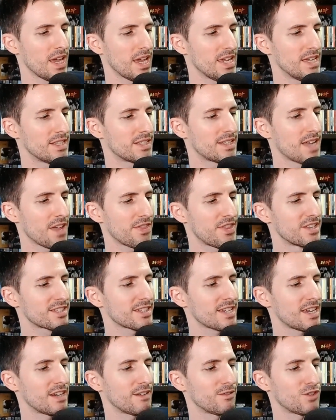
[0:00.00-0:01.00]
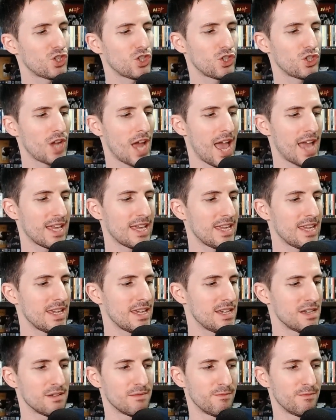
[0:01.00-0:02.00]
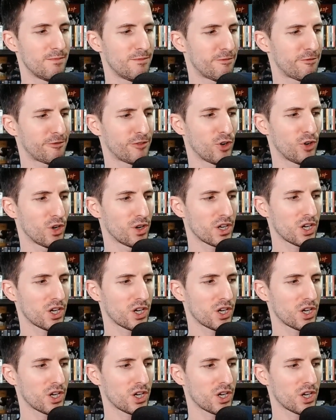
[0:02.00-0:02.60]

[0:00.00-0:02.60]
He's got this kind of shaggy fur